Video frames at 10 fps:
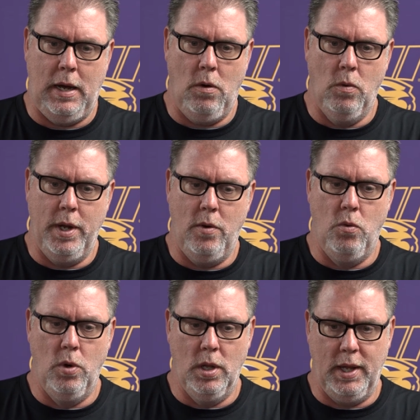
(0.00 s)
We had
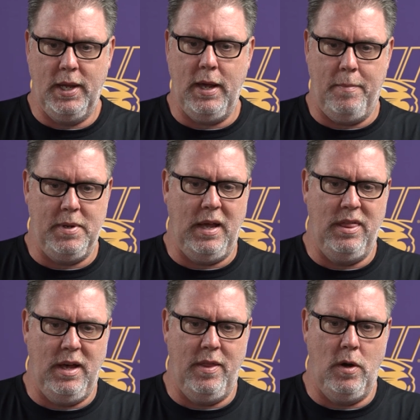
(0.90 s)
really kept, I
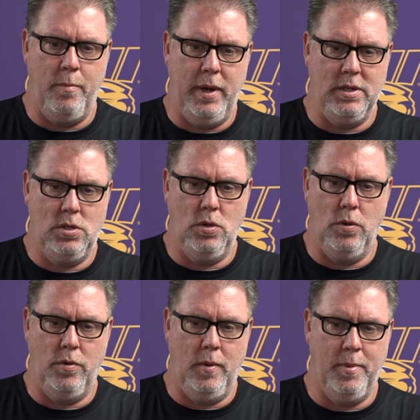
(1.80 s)
thought, their best two
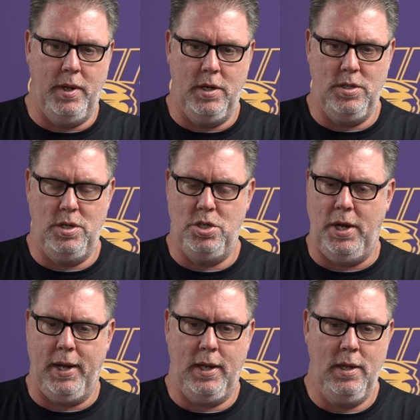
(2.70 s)
or three players in
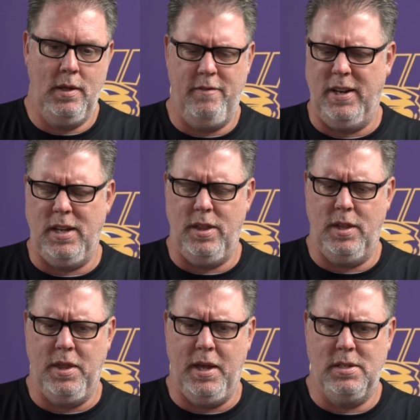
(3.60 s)
check. In fact, I
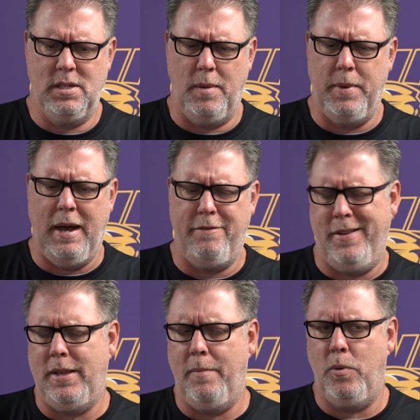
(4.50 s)
think they had subbed off
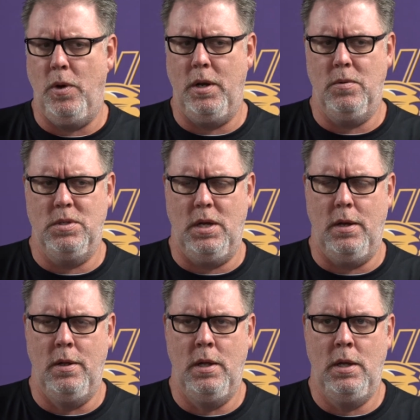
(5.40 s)
at that point. It was a
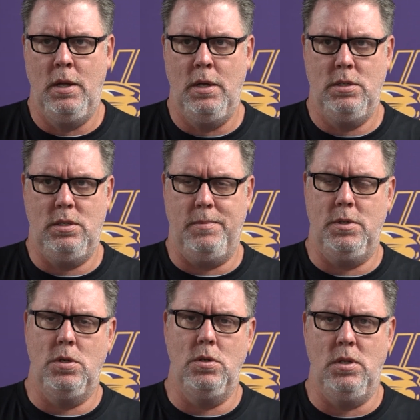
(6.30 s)

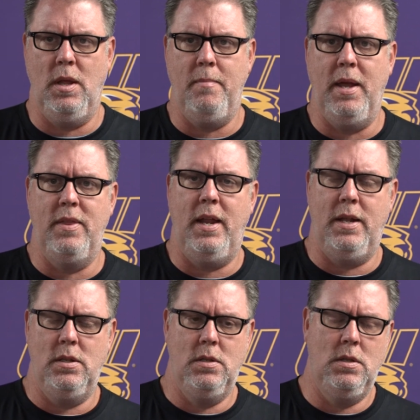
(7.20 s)
substitution they made that
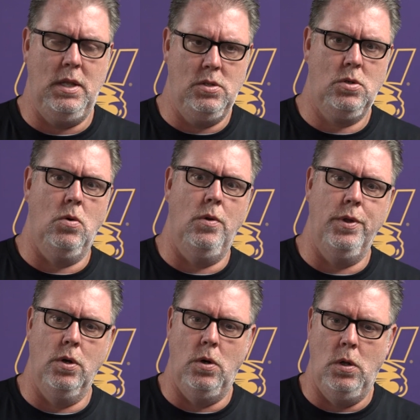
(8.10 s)
had scored
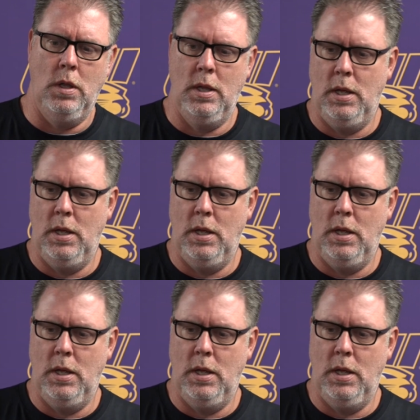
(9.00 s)
the goal.